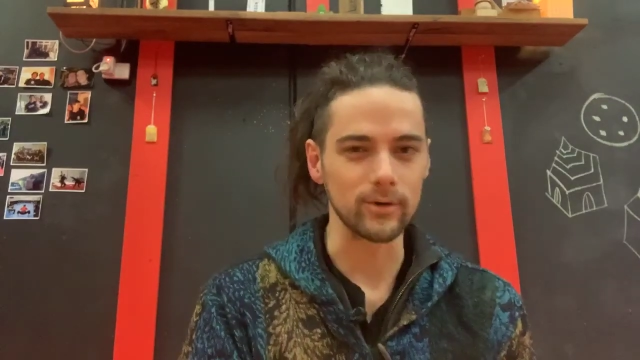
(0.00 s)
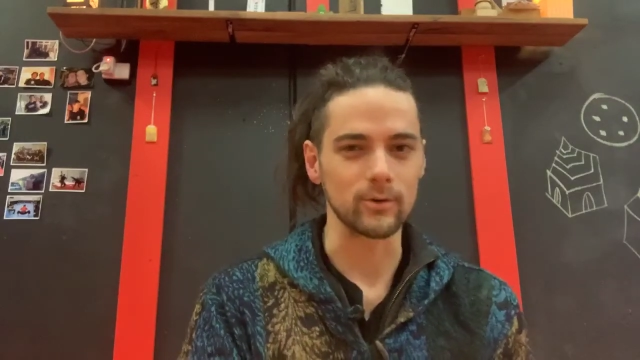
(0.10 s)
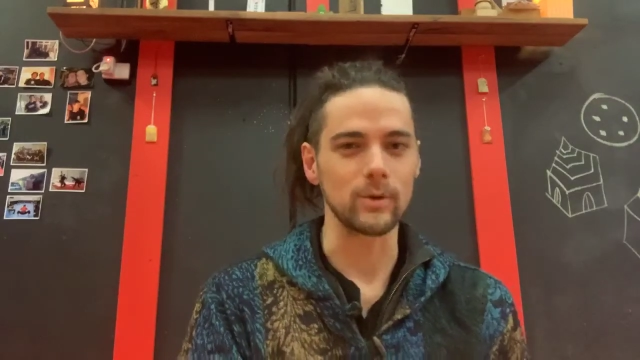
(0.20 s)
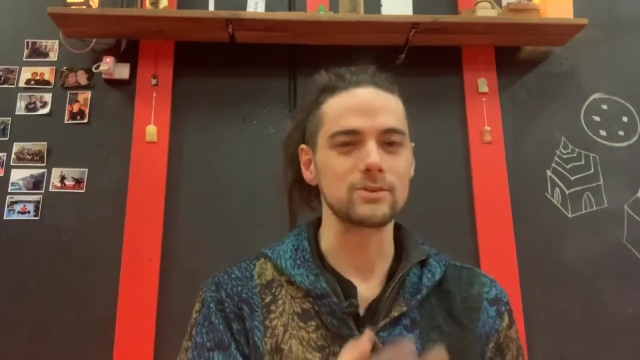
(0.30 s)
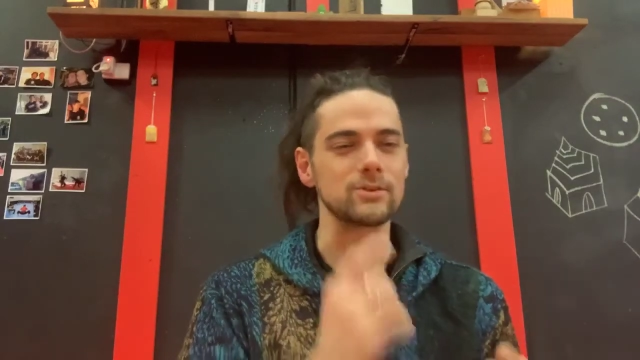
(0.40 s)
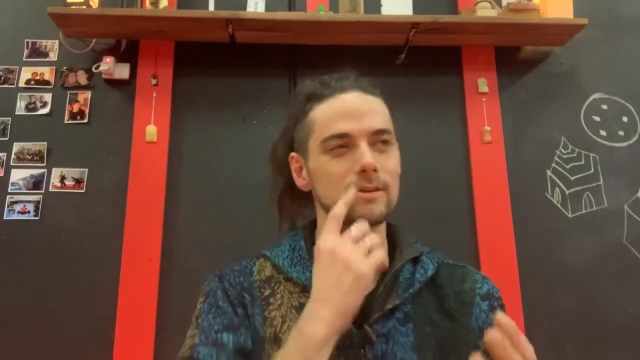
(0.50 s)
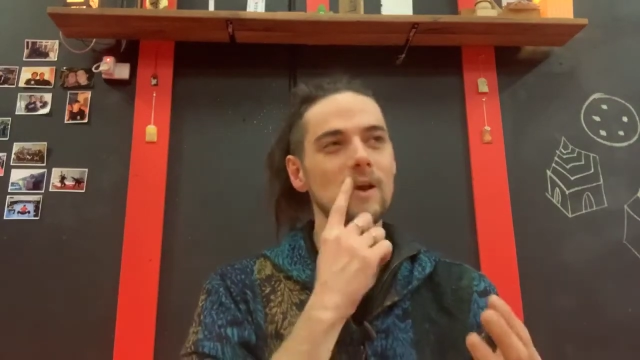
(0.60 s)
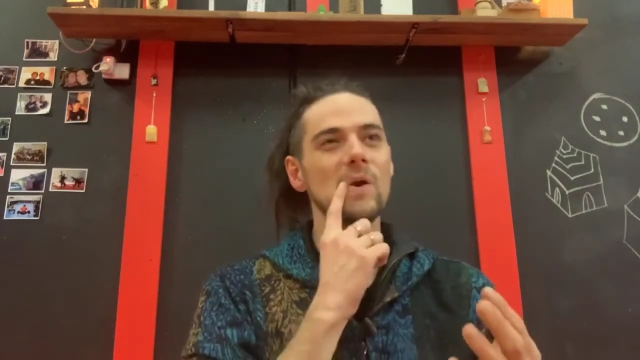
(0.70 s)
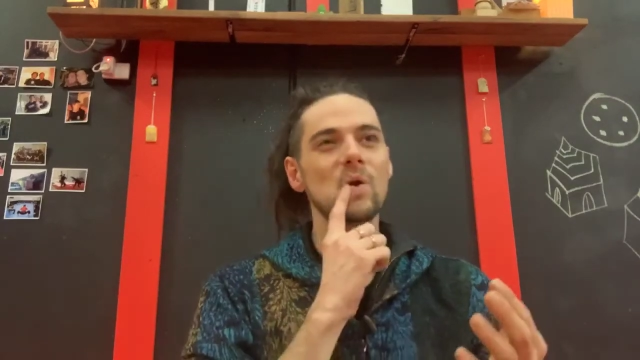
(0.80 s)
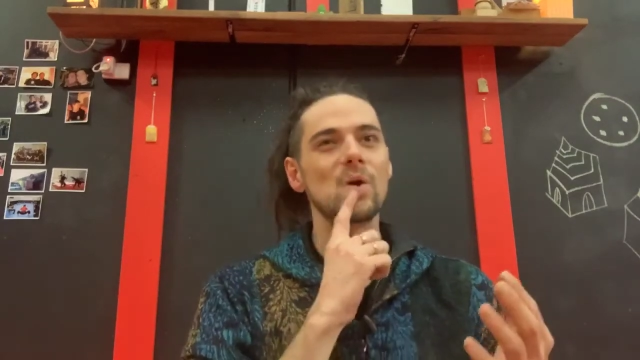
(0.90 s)
questions.
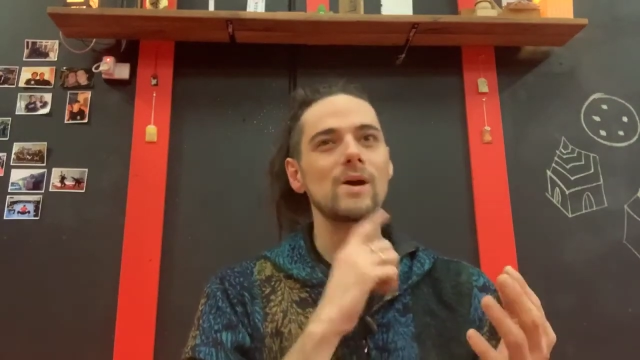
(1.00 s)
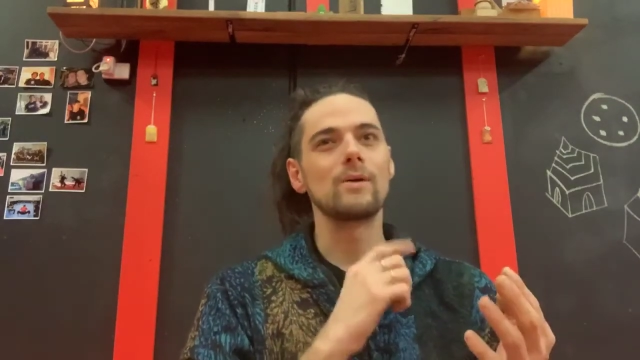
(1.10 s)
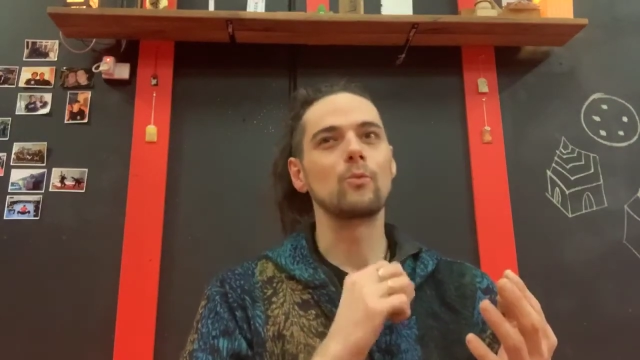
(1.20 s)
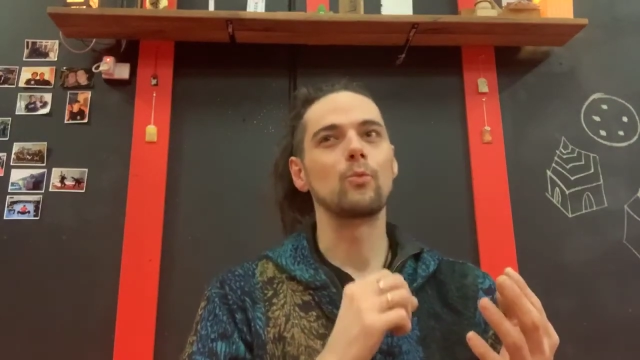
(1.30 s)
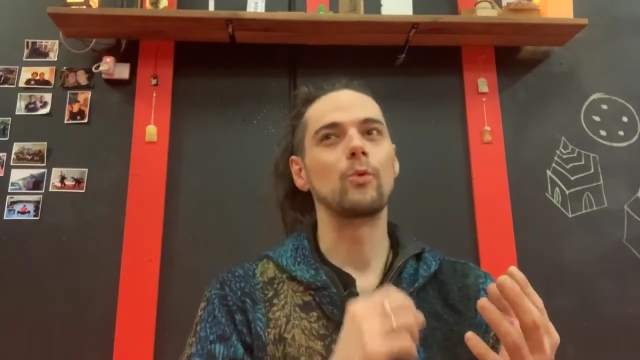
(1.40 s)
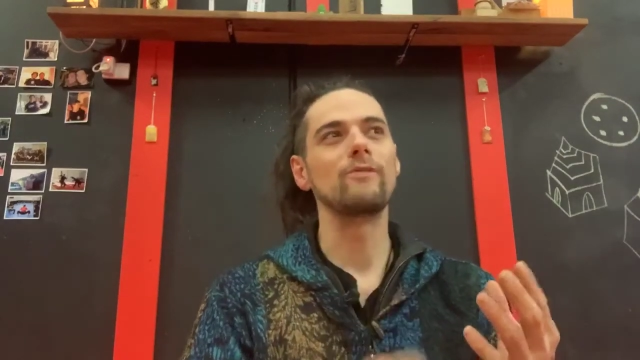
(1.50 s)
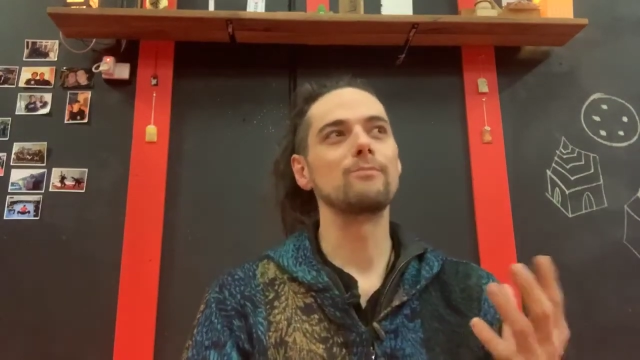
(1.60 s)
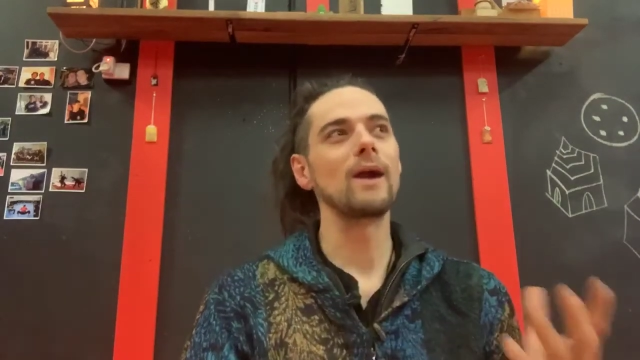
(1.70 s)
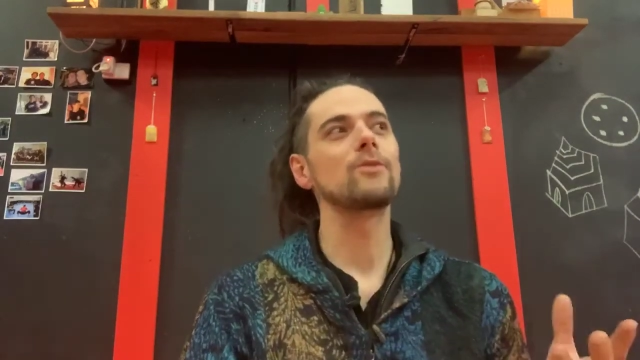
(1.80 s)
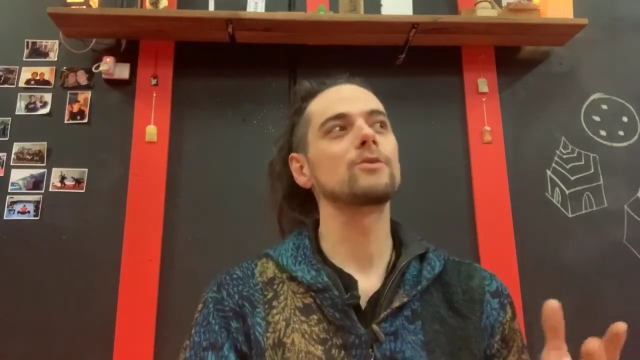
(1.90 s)
We've
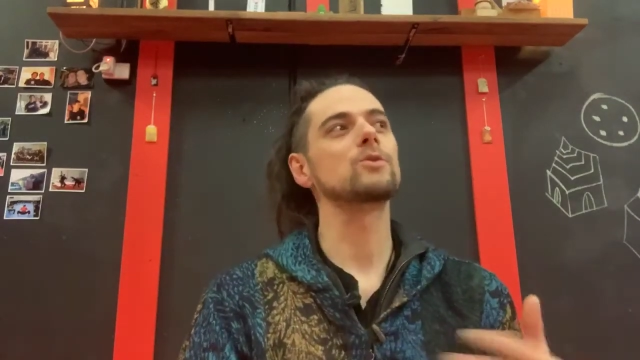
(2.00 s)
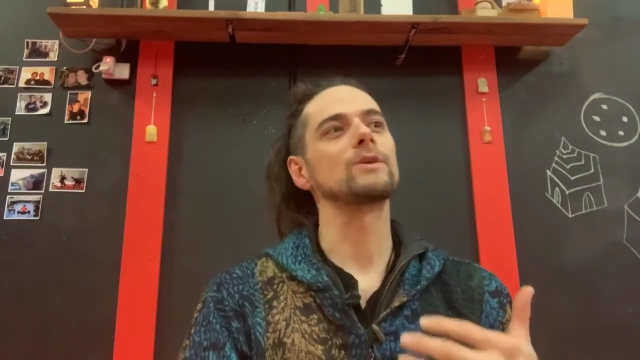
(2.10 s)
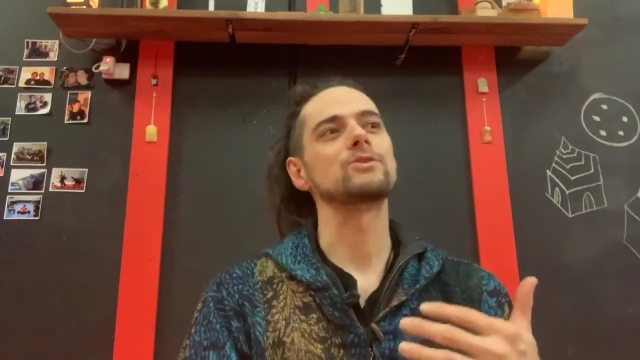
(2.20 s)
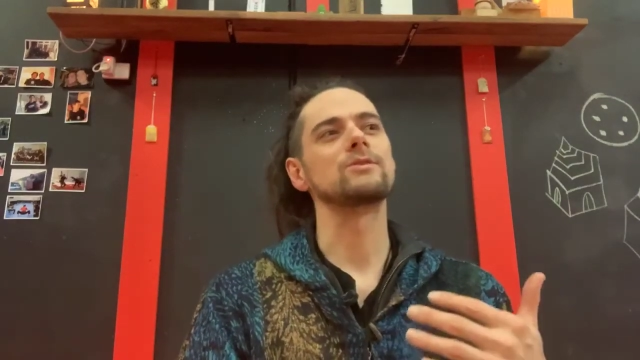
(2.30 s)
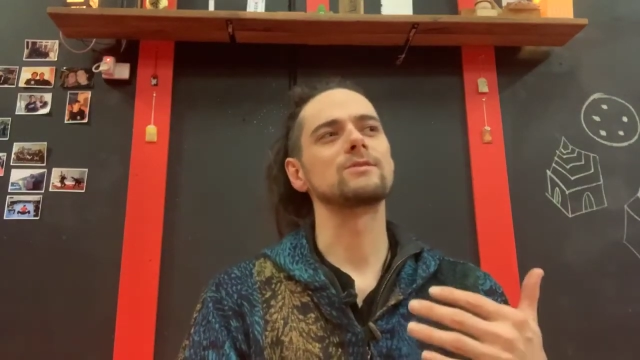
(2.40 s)
made those questions